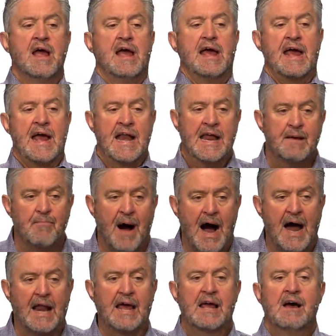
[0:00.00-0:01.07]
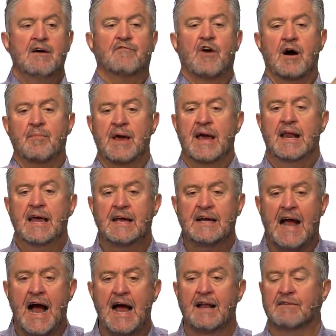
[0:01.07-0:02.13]
anybody from any
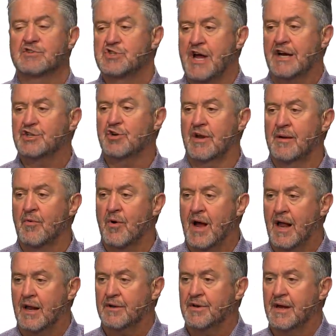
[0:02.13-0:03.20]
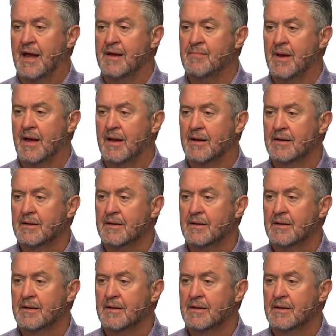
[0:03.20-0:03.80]
kind of sexual immorality. Amen.